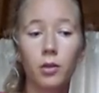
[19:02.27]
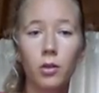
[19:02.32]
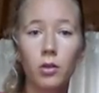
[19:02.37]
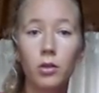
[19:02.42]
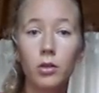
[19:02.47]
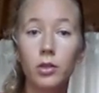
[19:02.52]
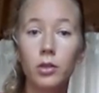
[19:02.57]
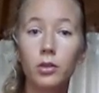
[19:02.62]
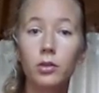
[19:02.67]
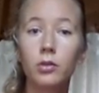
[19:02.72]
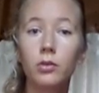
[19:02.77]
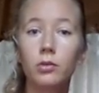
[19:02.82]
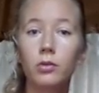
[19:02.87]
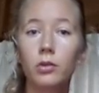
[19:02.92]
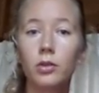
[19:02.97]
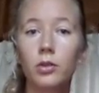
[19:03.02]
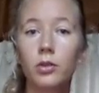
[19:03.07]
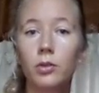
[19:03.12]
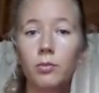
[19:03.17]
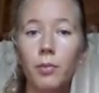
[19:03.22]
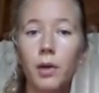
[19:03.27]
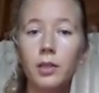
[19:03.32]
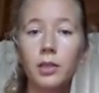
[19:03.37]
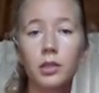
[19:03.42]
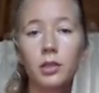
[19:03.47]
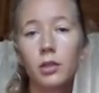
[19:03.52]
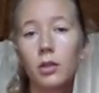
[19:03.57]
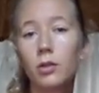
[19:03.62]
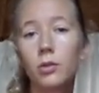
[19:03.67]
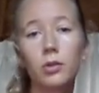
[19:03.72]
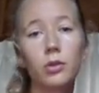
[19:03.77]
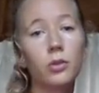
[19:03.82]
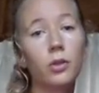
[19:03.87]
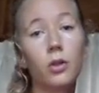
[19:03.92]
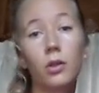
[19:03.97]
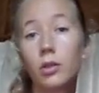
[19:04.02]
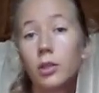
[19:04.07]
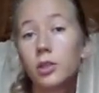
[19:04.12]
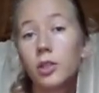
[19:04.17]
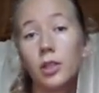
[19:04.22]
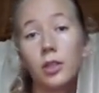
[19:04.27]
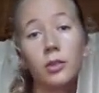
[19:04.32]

Oh, you must go to college.